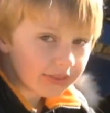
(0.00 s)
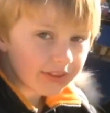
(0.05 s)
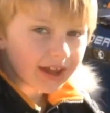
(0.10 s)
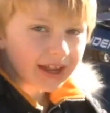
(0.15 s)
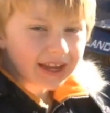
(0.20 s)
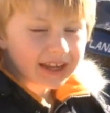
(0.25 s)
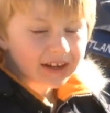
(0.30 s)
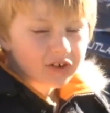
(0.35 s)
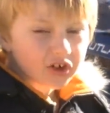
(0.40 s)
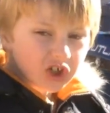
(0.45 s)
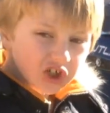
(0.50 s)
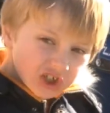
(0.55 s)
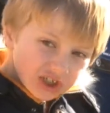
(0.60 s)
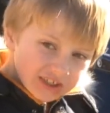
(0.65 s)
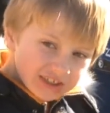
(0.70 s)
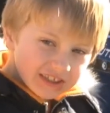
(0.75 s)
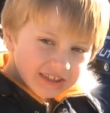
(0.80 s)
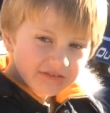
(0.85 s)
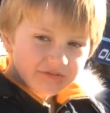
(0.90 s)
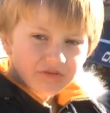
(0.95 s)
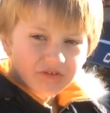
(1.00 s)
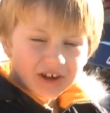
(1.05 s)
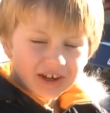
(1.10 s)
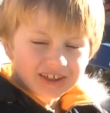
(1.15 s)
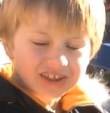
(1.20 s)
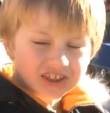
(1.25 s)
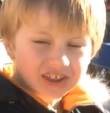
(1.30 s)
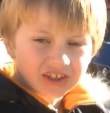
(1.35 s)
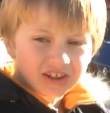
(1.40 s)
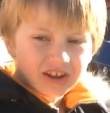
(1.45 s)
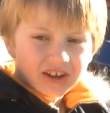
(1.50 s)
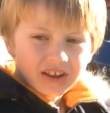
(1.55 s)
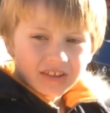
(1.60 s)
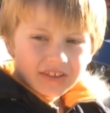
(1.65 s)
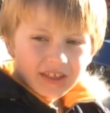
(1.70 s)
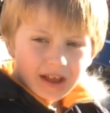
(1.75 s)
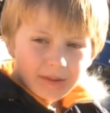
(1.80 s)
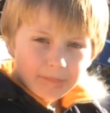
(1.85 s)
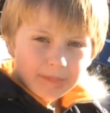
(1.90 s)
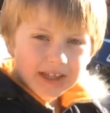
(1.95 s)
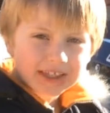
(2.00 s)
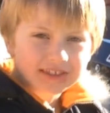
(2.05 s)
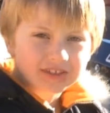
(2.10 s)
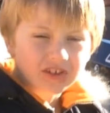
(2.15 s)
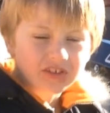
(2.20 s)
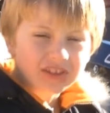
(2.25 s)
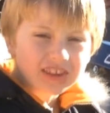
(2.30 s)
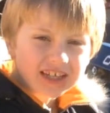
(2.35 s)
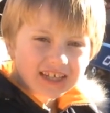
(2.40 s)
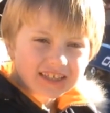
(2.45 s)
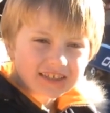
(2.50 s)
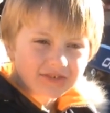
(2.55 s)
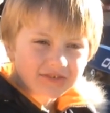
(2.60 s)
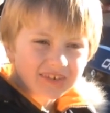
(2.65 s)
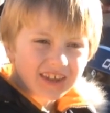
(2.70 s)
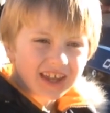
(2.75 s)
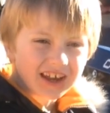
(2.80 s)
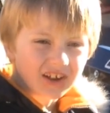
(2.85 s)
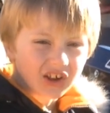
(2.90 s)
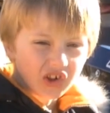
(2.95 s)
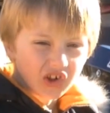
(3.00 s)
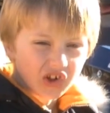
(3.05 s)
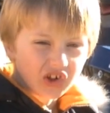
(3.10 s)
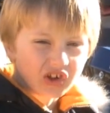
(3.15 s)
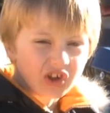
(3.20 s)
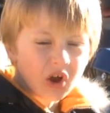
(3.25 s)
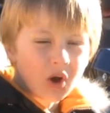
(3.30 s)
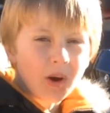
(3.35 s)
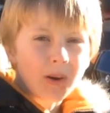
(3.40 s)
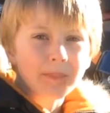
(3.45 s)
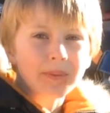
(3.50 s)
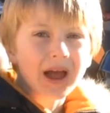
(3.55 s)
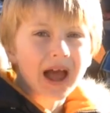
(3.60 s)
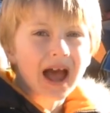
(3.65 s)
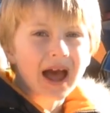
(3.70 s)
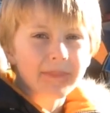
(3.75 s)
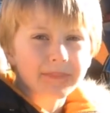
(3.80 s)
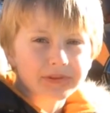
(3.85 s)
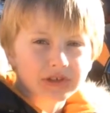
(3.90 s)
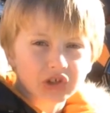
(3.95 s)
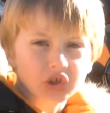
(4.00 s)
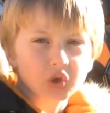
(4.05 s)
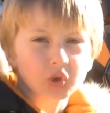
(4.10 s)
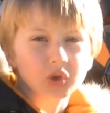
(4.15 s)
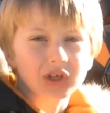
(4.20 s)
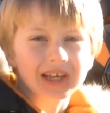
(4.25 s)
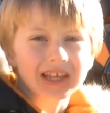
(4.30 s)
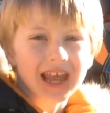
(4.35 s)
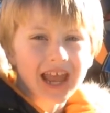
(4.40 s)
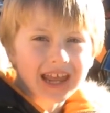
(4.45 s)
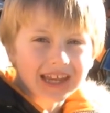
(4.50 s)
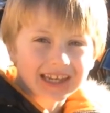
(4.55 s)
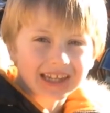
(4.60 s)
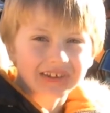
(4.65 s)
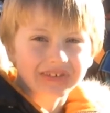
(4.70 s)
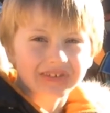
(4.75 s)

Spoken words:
and that increases friction. That means that this vehicle can go up absolutely any